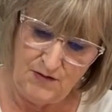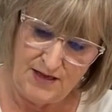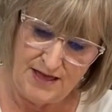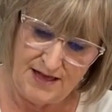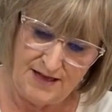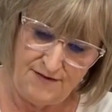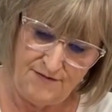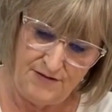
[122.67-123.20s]
We
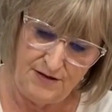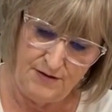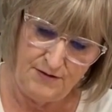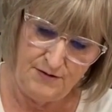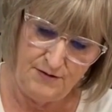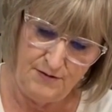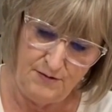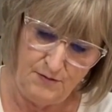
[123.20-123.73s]
have
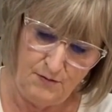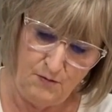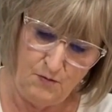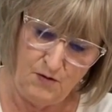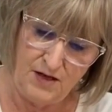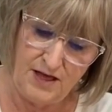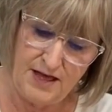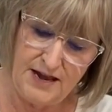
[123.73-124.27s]

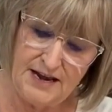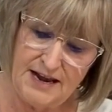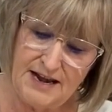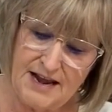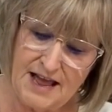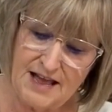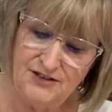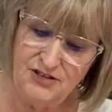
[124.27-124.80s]
1,
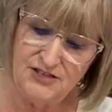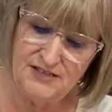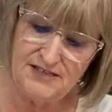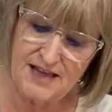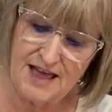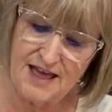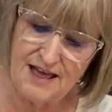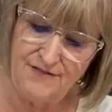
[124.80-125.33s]
and I just
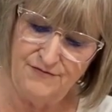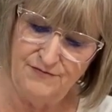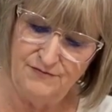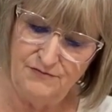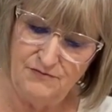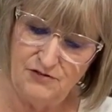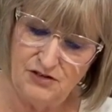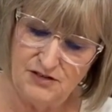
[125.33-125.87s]
have
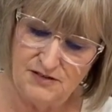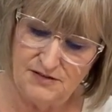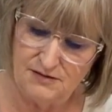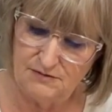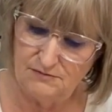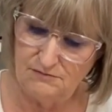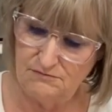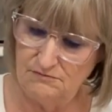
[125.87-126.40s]

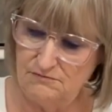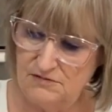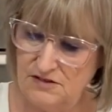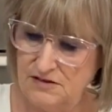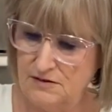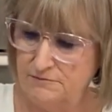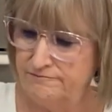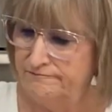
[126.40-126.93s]

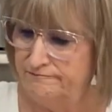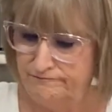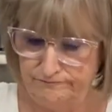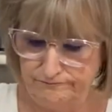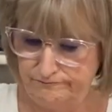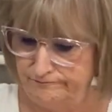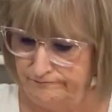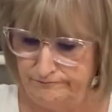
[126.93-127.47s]
some
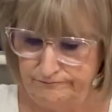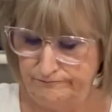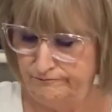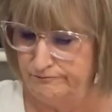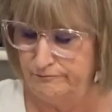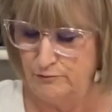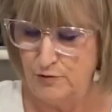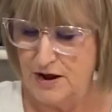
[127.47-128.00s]

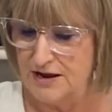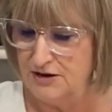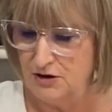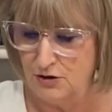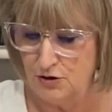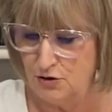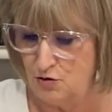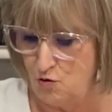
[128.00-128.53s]

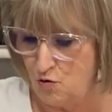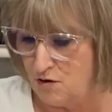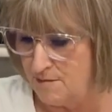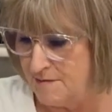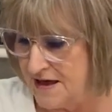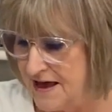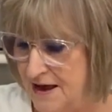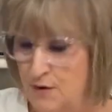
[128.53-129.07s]
regular
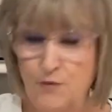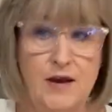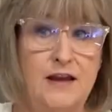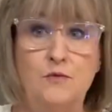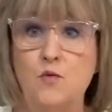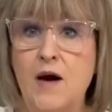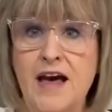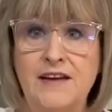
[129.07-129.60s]
gourmet
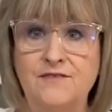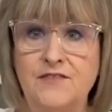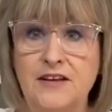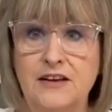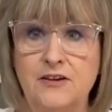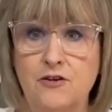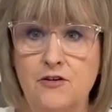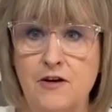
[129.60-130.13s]
red wine
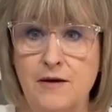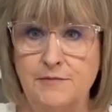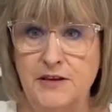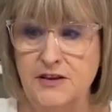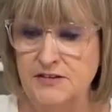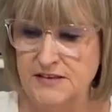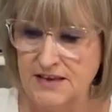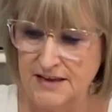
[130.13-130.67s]
vinegar I'm
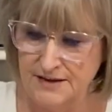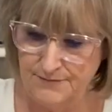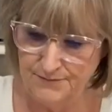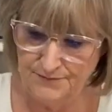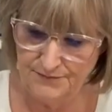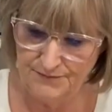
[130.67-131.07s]
using